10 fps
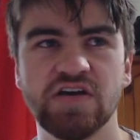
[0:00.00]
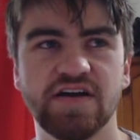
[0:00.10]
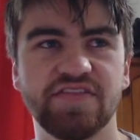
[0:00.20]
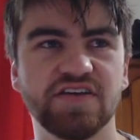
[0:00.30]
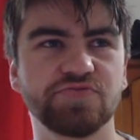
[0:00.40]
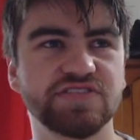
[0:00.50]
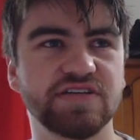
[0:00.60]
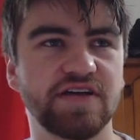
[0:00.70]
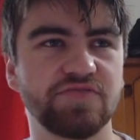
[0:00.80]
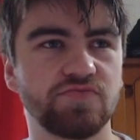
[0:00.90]
think it was
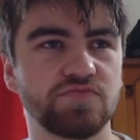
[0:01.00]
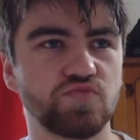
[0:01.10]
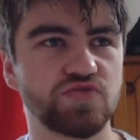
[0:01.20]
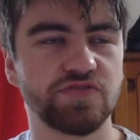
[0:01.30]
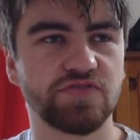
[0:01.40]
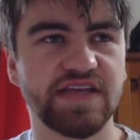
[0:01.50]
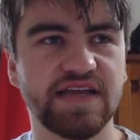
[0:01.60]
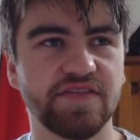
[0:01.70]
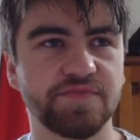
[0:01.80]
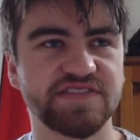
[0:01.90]
something, I was looking
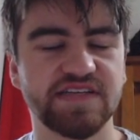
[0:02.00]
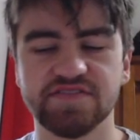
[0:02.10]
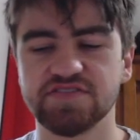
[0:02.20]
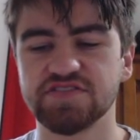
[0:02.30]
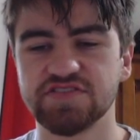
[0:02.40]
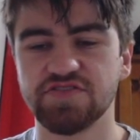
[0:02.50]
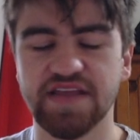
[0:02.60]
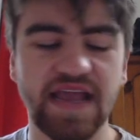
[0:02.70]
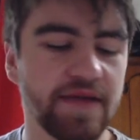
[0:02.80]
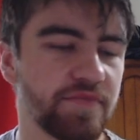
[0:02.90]
at the percentages during the
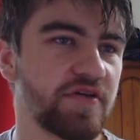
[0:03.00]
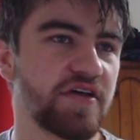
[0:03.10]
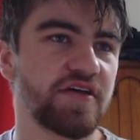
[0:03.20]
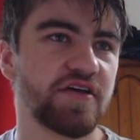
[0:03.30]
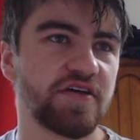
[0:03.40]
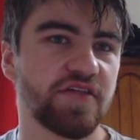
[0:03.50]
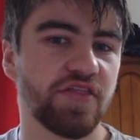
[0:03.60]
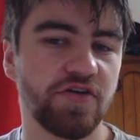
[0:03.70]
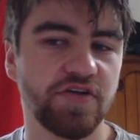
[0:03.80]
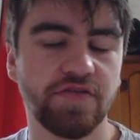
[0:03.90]
game.
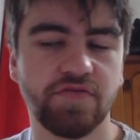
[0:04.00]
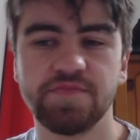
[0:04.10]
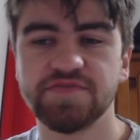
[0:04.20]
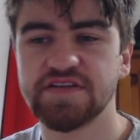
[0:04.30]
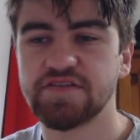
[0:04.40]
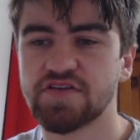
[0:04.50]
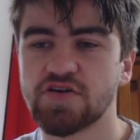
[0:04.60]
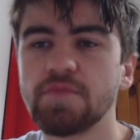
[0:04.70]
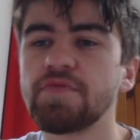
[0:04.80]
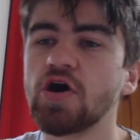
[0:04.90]
33% of the
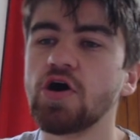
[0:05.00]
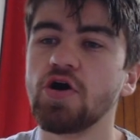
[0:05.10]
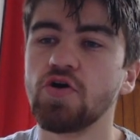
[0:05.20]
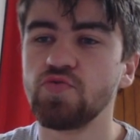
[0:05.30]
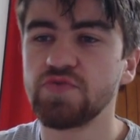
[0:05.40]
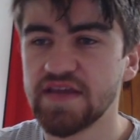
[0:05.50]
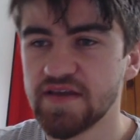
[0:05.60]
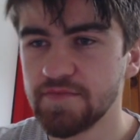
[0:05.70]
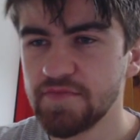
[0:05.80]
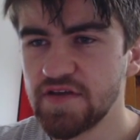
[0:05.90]
comp own
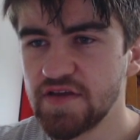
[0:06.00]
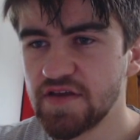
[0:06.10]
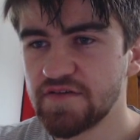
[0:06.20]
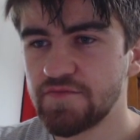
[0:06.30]
him. If